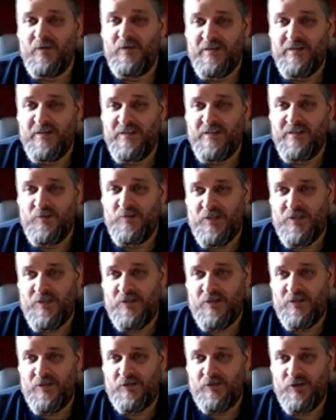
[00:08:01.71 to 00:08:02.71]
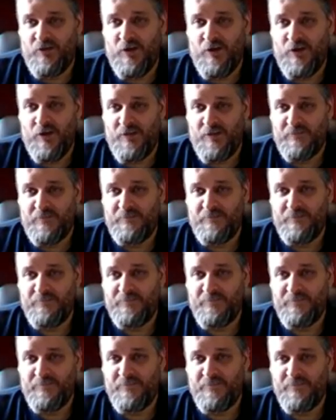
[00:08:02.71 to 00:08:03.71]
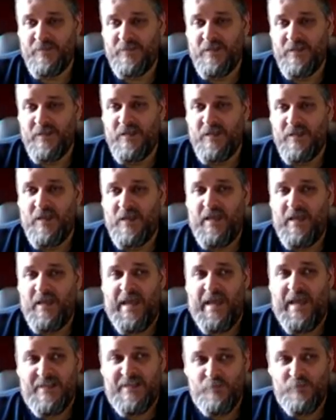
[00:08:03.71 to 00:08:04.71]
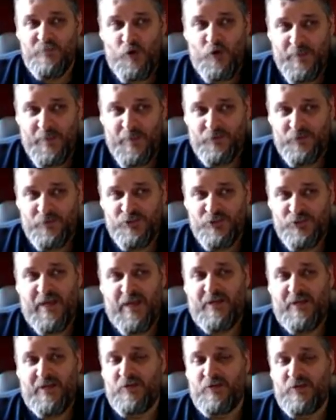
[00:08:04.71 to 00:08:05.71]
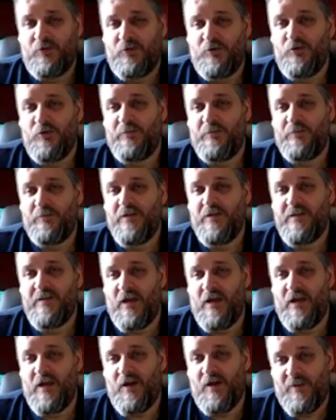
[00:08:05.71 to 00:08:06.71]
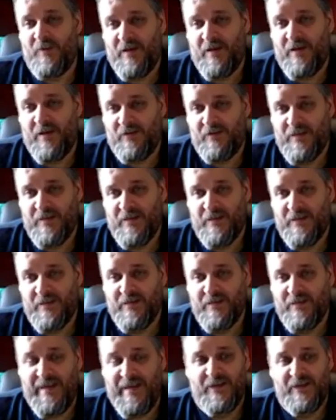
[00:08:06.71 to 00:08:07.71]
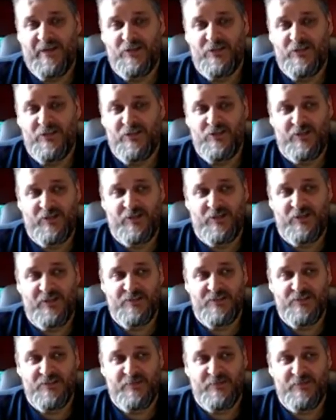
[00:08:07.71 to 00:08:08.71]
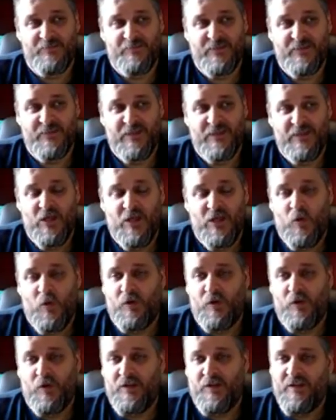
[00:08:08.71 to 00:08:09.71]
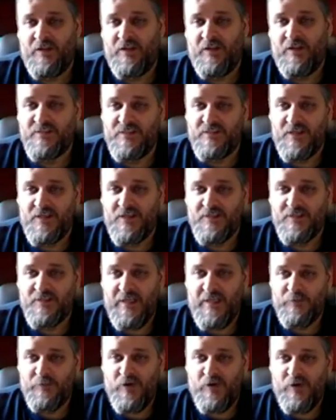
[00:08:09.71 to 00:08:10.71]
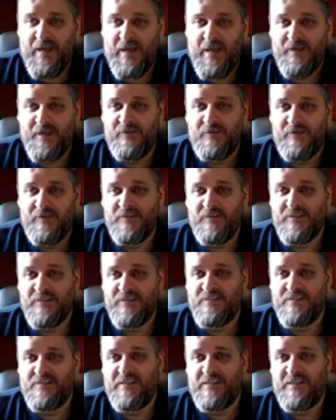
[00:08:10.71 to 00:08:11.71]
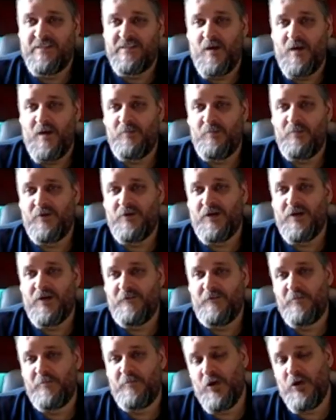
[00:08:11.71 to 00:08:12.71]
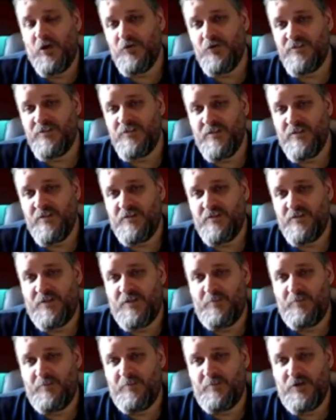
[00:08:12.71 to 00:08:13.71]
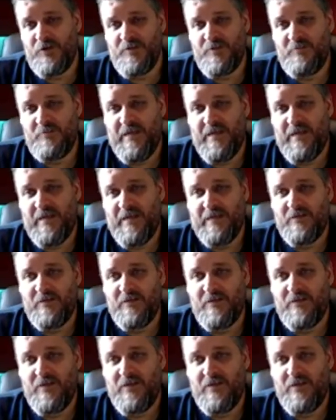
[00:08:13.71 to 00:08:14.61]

in this particular drawing. As more people chat in the room, they automatically get added to the list. One of the things it does keep track of is the number of posts that the person made.